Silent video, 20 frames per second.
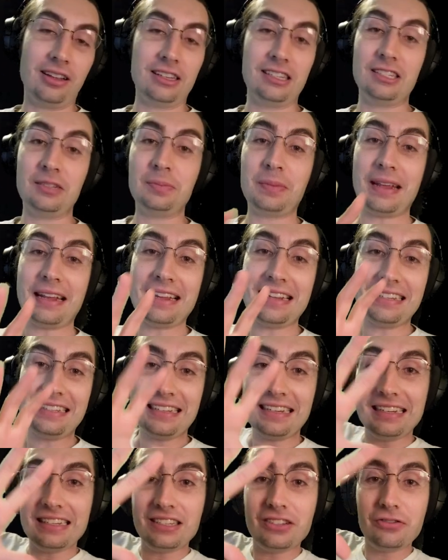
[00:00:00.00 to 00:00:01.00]
Space
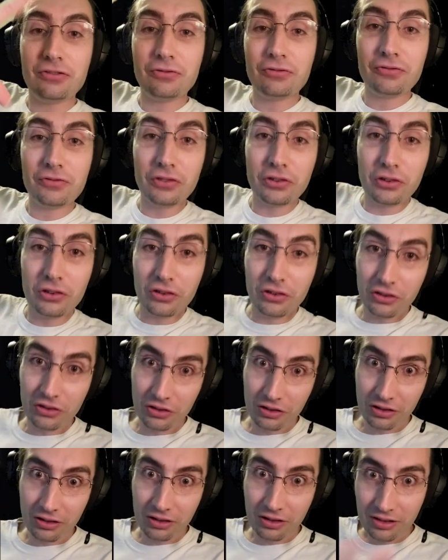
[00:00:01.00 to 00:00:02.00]
is
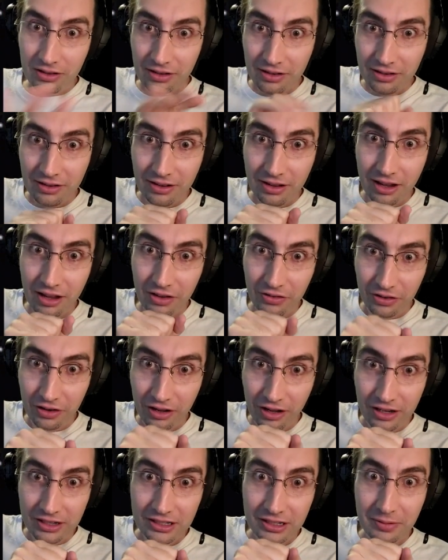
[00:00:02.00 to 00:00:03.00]
full of
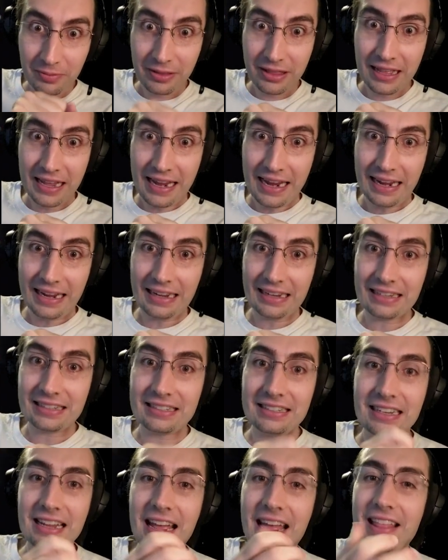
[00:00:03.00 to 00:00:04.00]
awesome
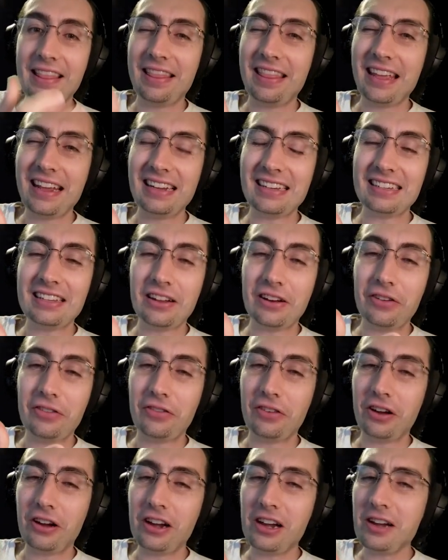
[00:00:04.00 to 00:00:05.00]
things and things that are
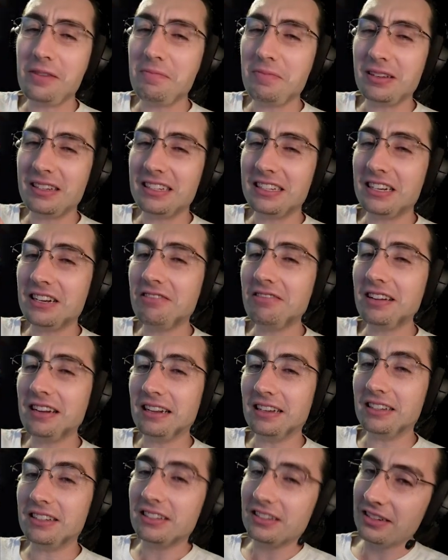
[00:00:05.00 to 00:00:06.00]
very
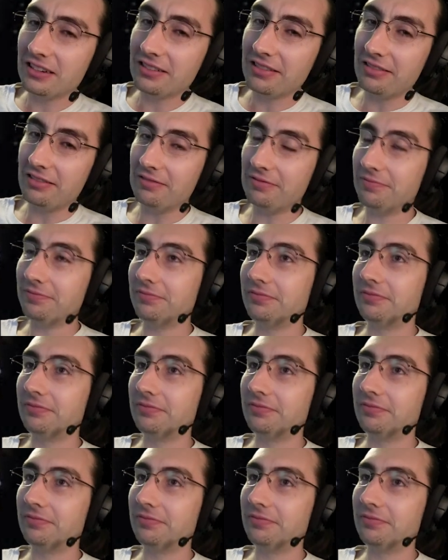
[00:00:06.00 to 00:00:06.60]
mysterious too.